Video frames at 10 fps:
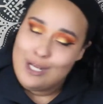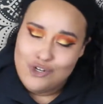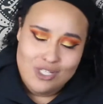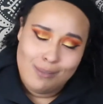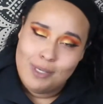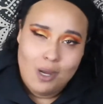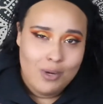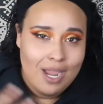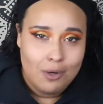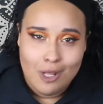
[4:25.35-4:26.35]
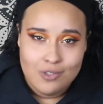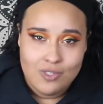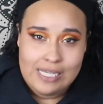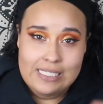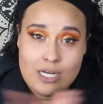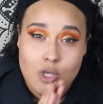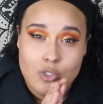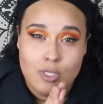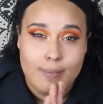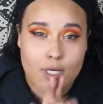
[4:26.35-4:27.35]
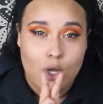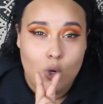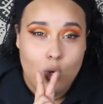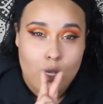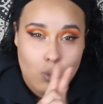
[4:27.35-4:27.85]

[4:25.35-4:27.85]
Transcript: Just let me know down all the things. And also let me know